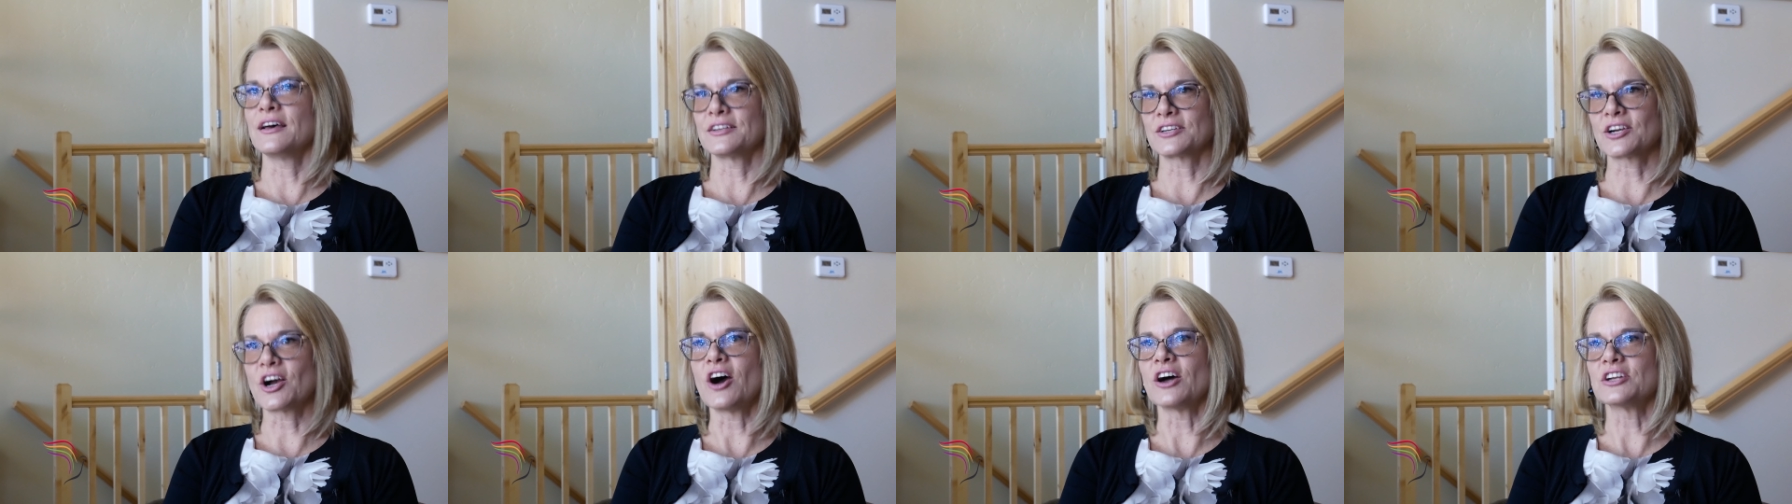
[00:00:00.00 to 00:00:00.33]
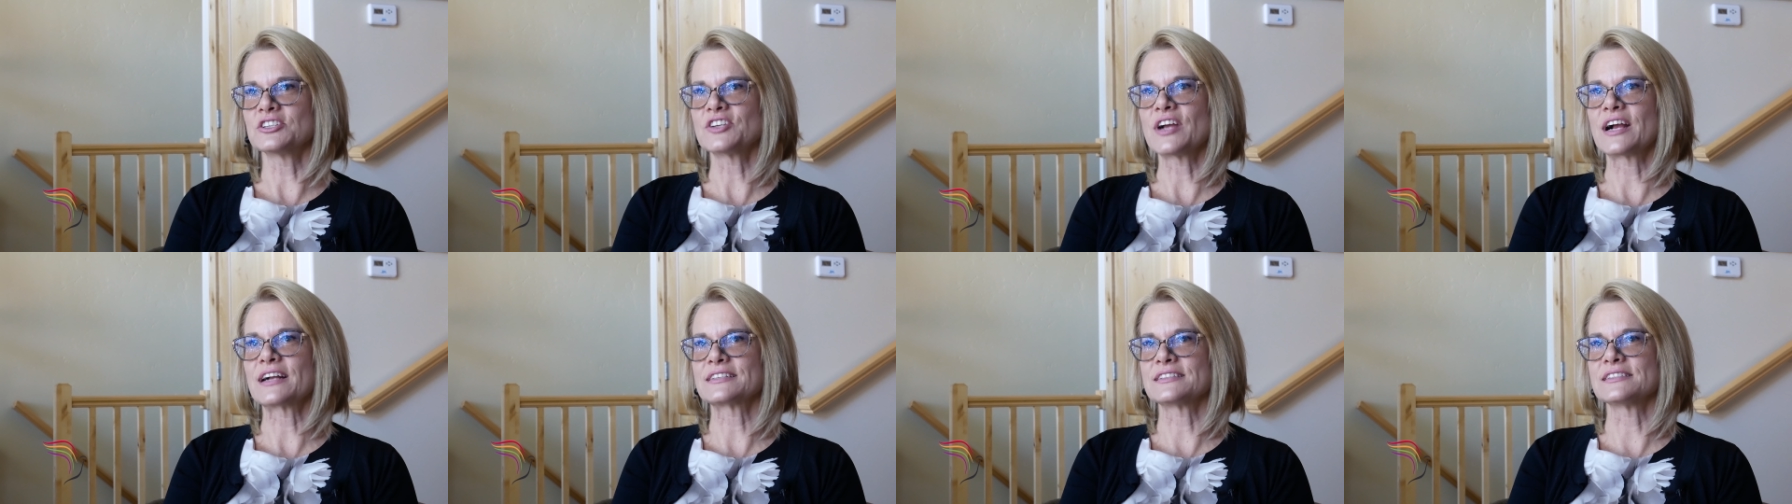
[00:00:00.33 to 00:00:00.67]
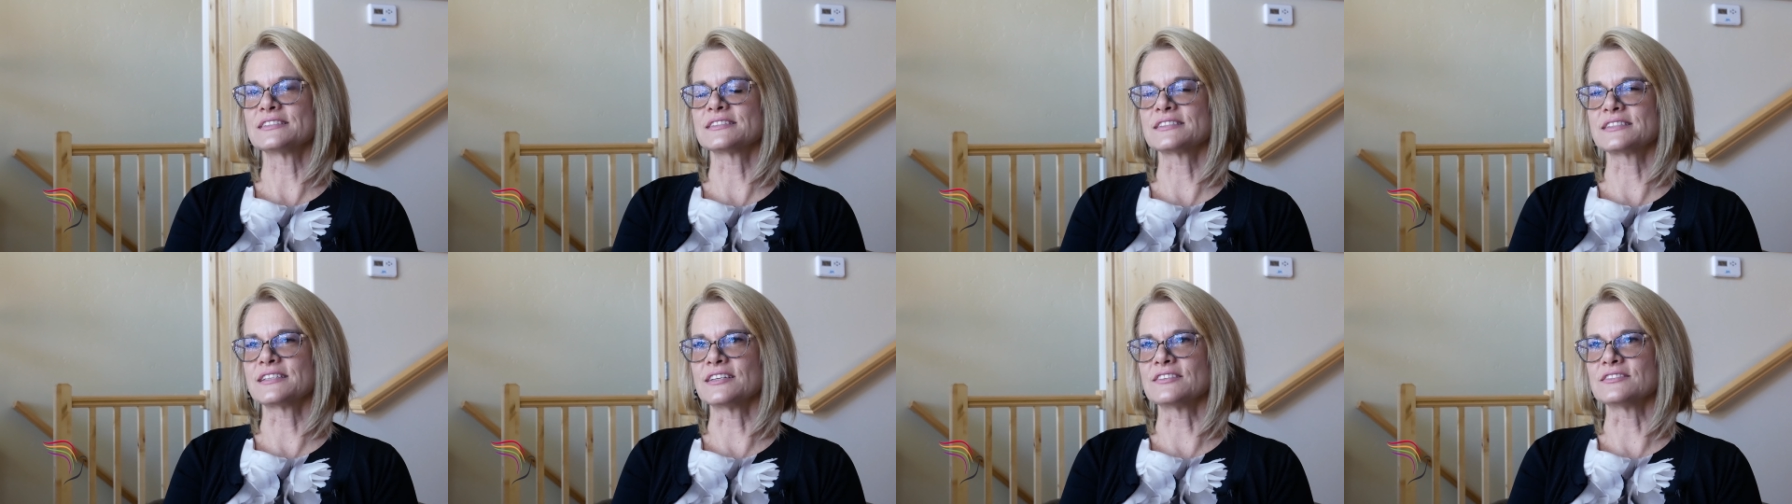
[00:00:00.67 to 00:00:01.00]
a contract
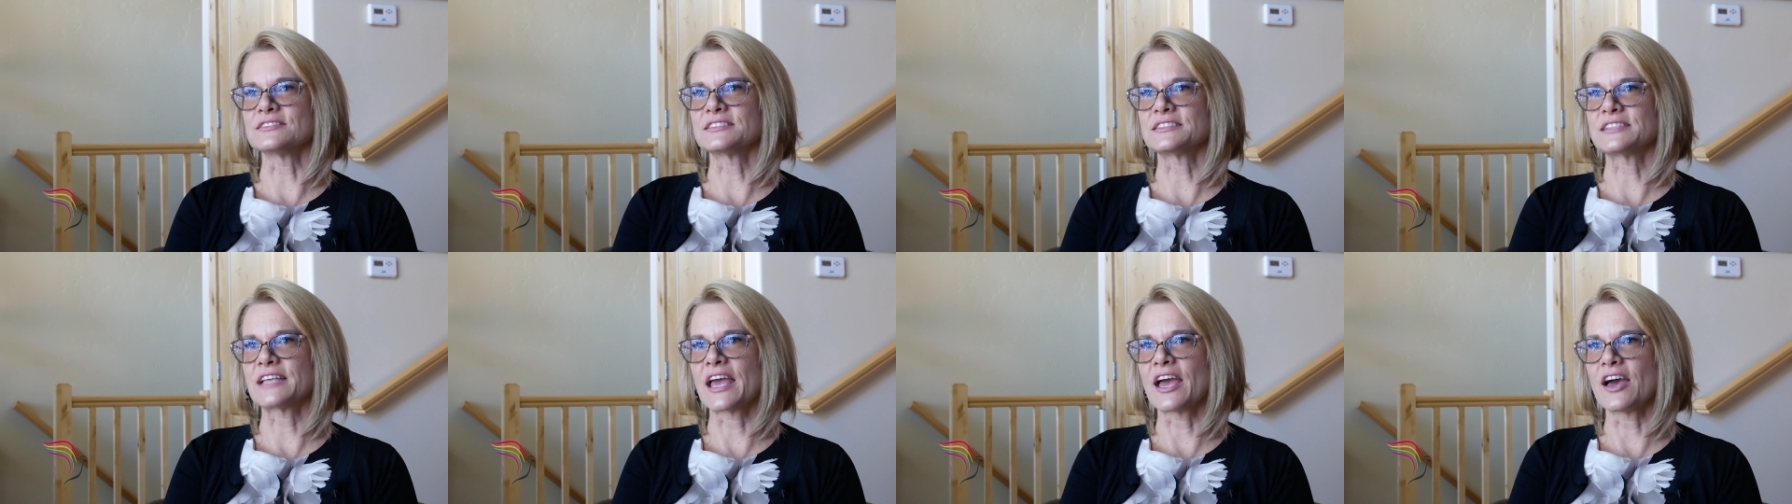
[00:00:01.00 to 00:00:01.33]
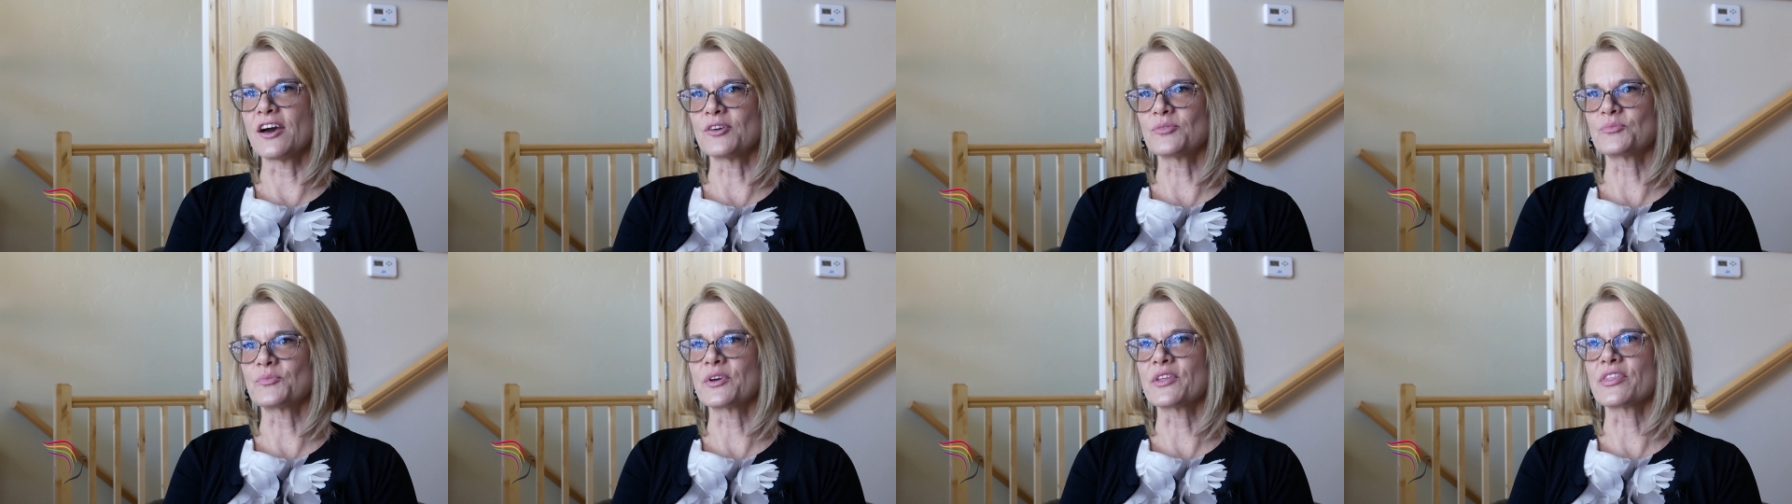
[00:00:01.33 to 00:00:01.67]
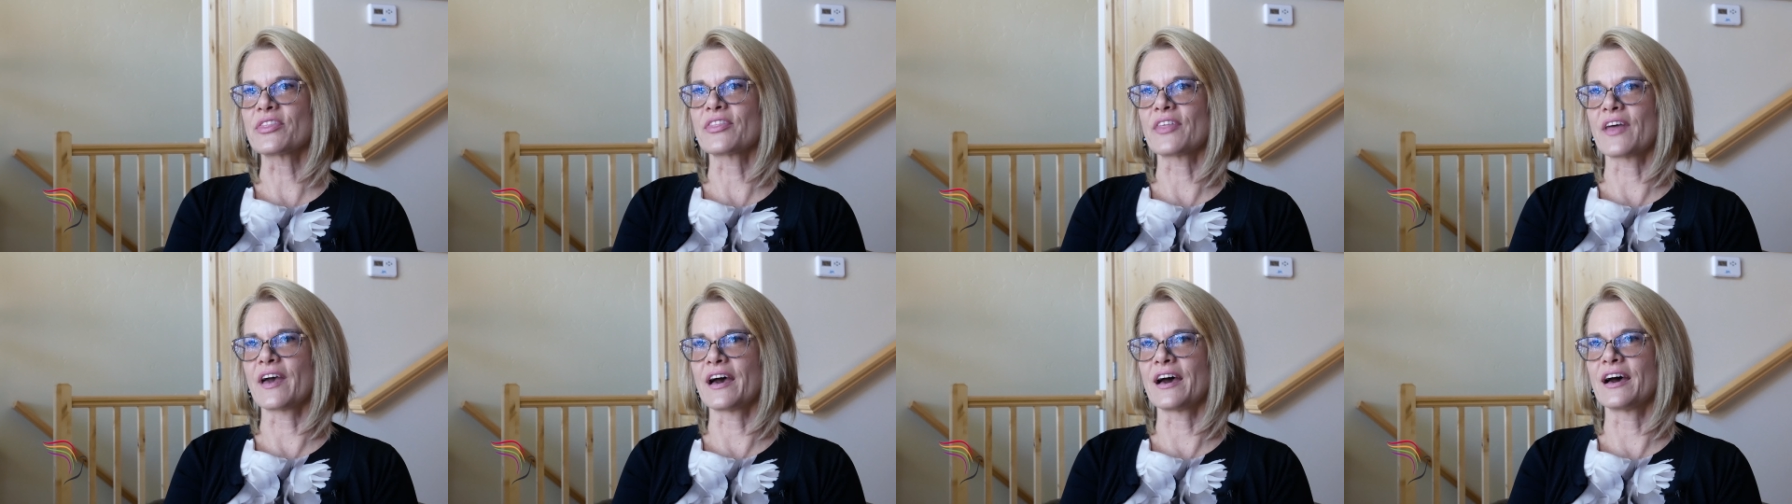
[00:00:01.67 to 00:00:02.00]
is nailed down
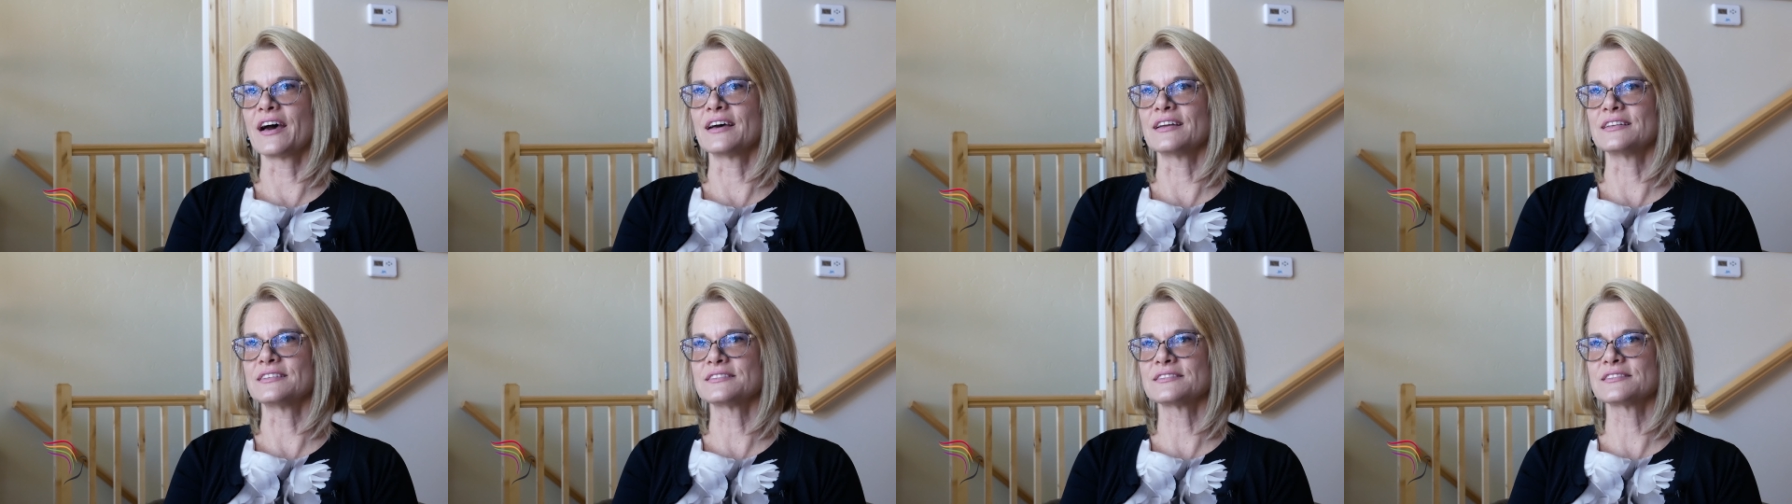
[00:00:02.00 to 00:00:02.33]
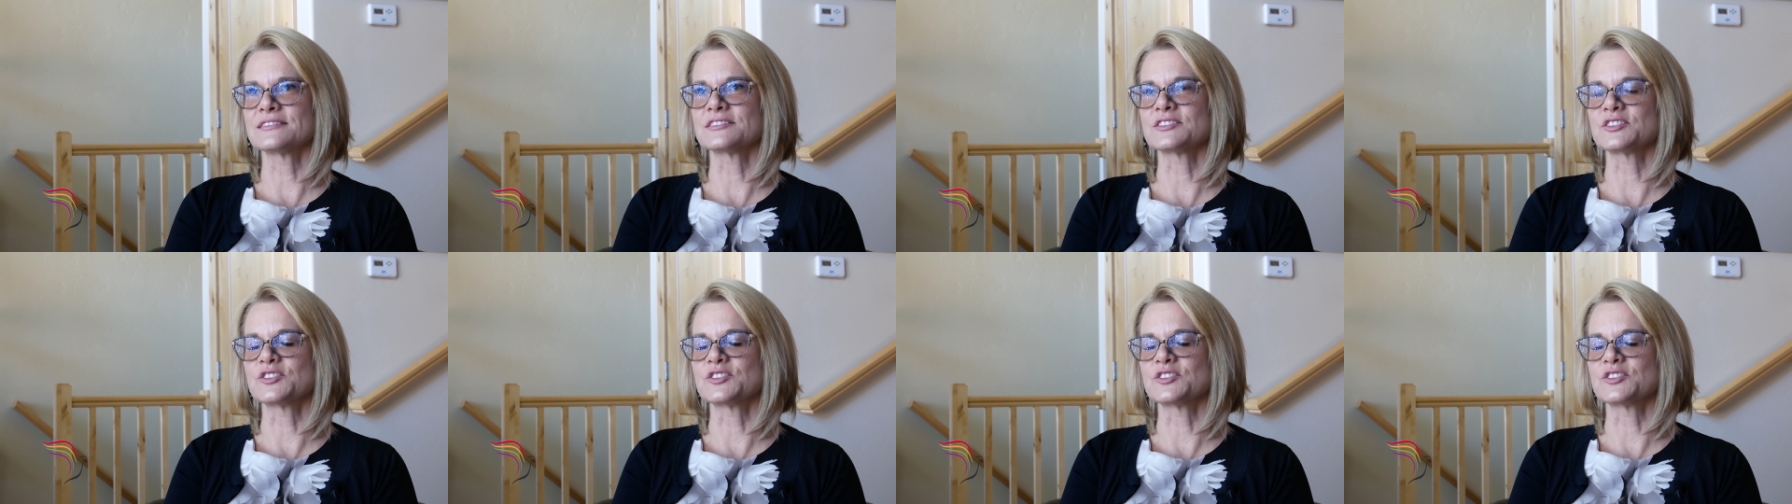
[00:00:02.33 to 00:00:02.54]
with that,